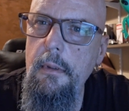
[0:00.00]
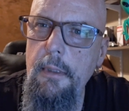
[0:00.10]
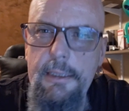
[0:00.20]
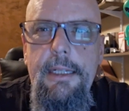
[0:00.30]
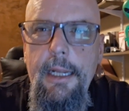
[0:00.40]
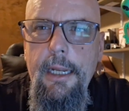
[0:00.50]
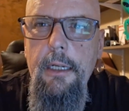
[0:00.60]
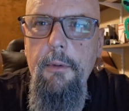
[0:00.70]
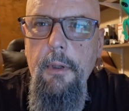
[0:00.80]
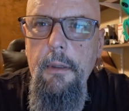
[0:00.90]
Let's dig
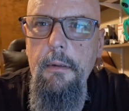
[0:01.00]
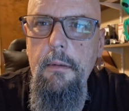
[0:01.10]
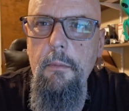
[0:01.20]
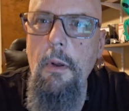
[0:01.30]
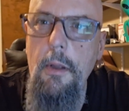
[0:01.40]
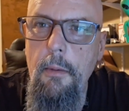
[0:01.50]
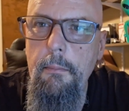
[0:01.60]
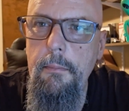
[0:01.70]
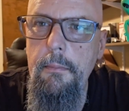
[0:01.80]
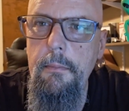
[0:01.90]
into it.
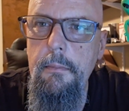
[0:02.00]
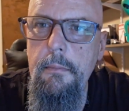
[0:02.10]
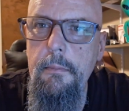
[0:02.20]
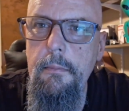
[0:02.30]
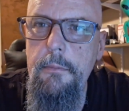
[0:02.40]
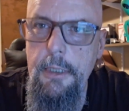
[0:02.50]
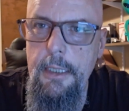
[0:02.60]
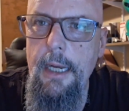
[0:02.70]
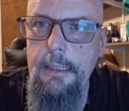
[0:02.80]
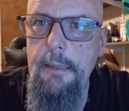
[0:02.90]
Welcome to
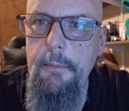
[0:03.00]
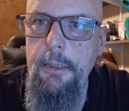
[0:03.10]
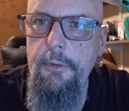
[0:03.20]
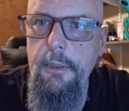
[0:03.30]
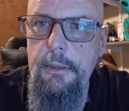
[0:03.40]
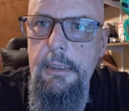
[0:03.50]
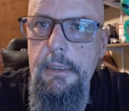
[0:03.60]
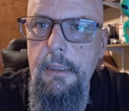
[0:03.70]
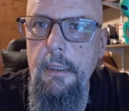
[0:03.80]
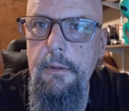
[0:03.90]
Not Timmy
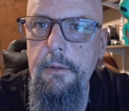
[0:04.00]
66.